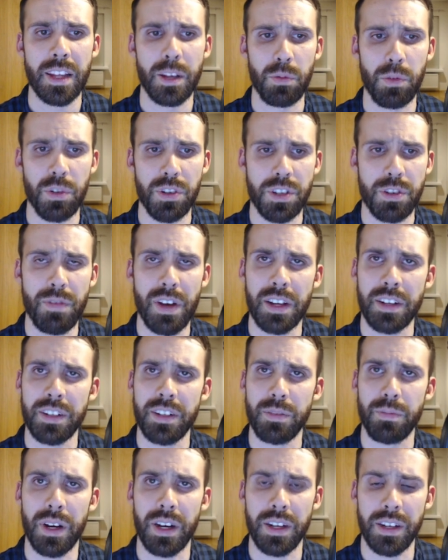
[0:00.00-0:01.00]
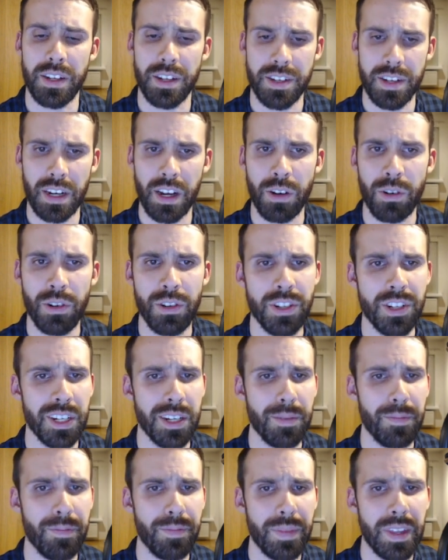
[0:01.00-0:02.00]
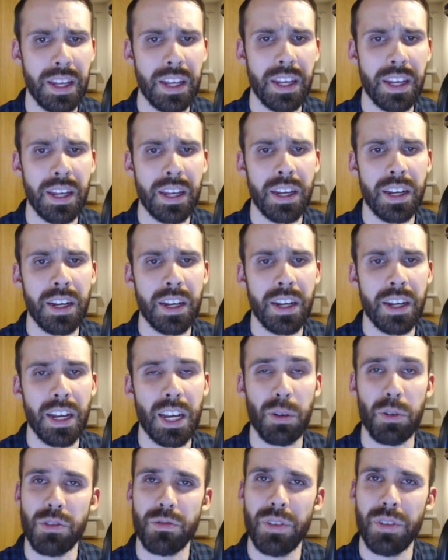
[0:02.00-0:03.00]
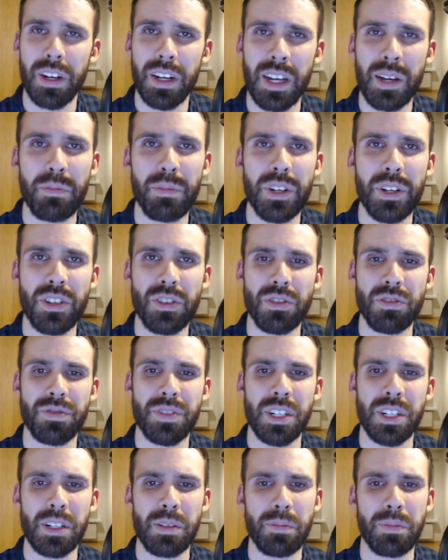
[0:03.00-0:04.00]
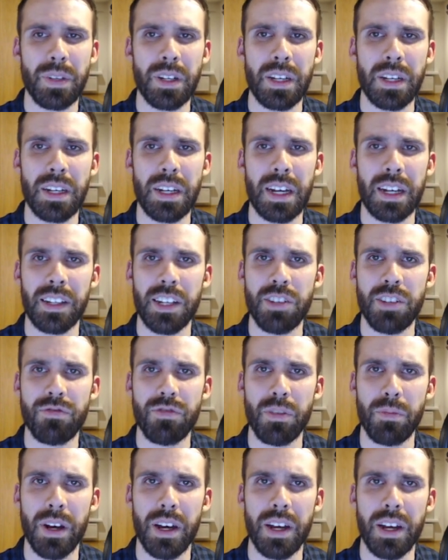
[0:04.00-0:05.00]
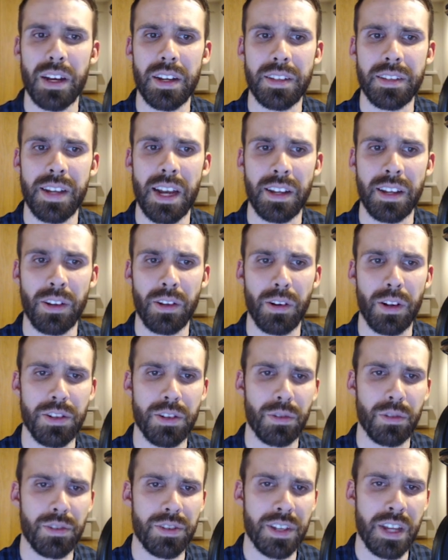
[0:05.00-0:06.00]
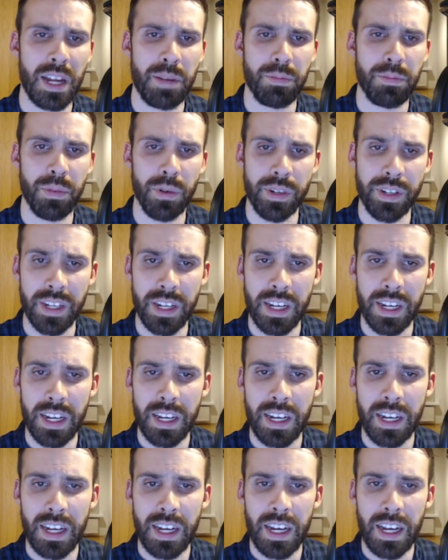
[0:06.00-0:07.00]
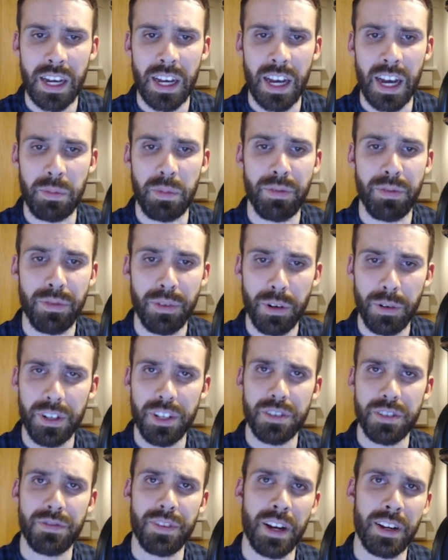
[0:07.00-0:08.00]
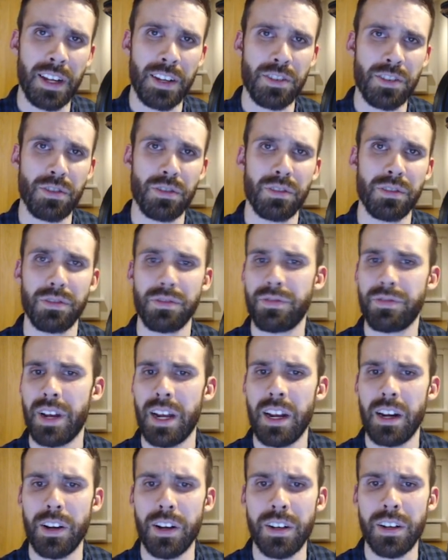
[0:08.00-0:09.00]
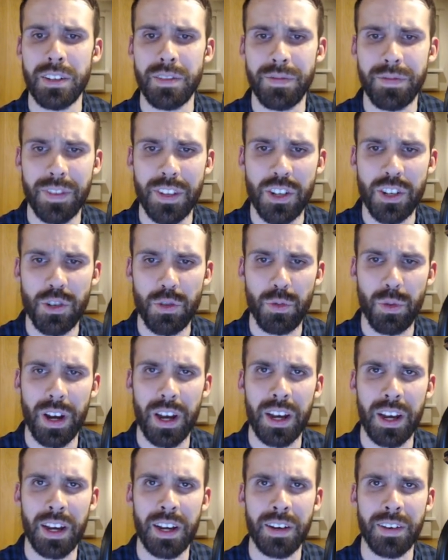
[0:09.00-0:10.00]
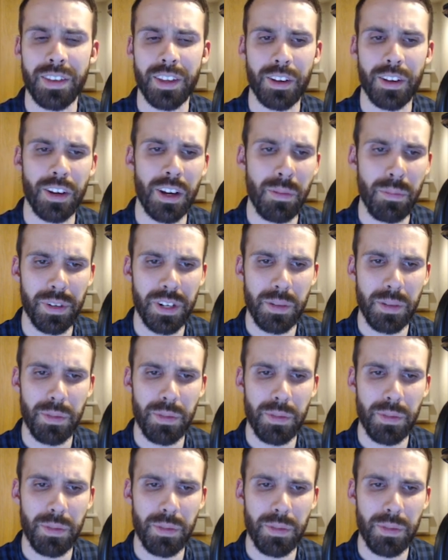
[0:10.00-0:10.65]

that was directed by Sakaguchi. It was a really ambitious film, at least from a technological standpoint, and before its financial failure, Square, the company